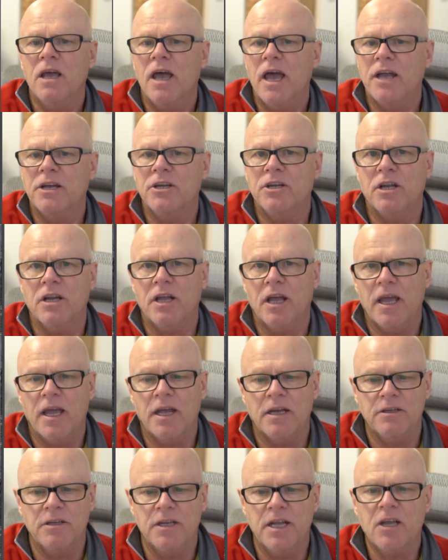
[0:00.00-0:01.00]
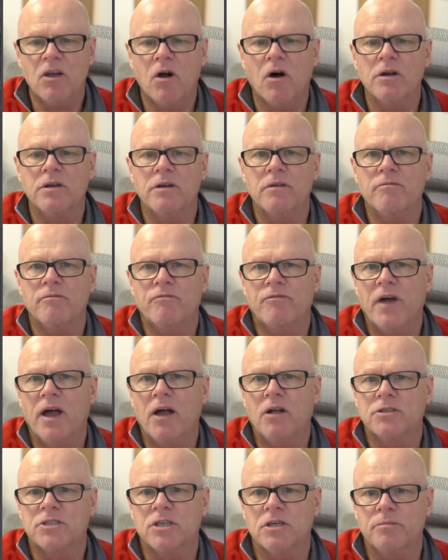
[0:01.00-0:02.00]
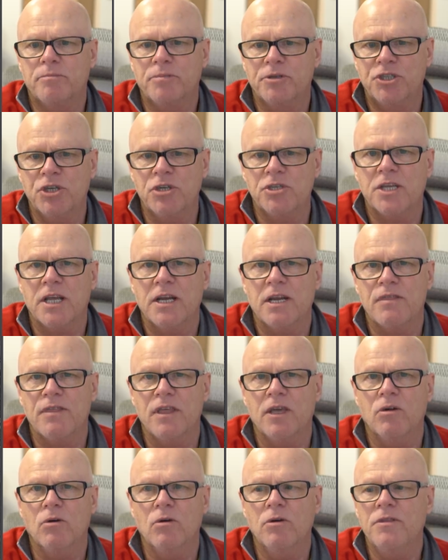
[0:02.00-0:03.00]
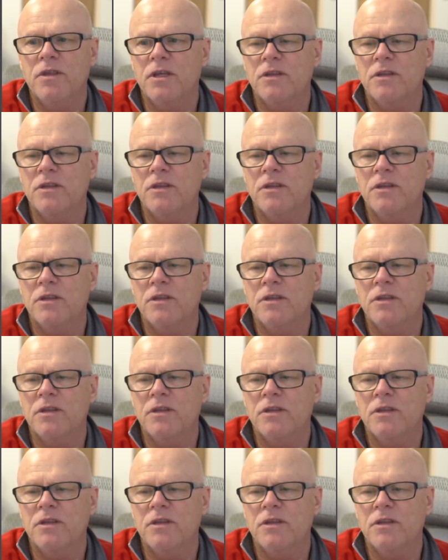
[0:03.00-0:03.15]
and Nikon failed to produce anything good,